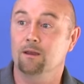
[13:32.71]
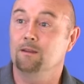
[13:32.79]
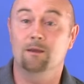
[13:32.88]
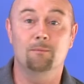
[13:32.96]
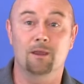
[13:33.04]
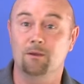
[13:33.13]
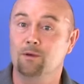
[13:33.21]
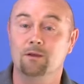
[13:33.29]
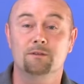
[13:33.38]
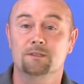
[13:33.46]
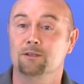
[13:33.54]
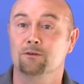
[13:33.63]
and there may
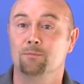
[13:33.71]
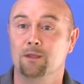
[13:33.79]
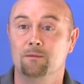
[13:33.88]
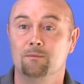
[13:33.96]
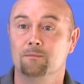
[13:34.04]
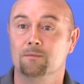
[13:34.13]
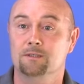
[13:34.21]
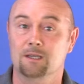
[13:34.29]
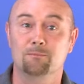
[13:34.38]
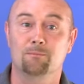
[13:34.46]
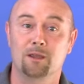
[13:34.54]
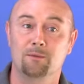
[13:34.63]
well still be
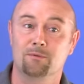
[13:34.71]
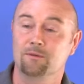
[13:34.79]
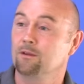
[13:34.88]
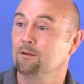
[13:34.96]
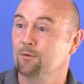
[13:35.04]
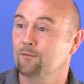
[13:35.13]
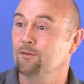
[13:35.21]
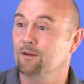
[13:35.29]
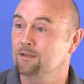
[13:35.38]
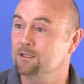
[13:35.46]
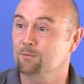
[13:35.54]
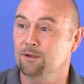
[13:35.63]
some people that you prefer
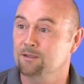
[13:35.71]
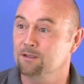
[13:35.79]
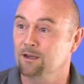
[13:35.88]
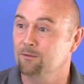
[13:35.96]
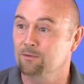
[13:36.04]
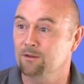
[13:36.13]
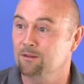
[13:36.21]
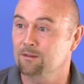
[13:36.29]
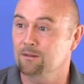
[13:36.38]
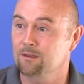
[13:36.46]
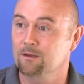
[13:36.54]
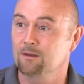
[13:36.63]
to spend time with
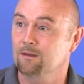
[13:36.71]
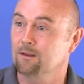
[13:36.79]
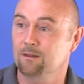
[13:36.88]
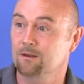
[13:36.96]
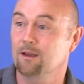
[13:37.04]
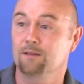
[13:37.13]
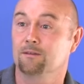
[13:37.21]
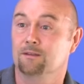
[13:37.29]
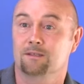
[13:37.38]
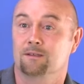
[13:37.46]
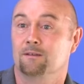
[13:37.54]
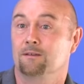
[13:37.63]
than than
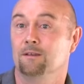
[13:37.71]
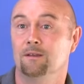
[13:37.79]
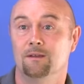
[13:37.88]
others and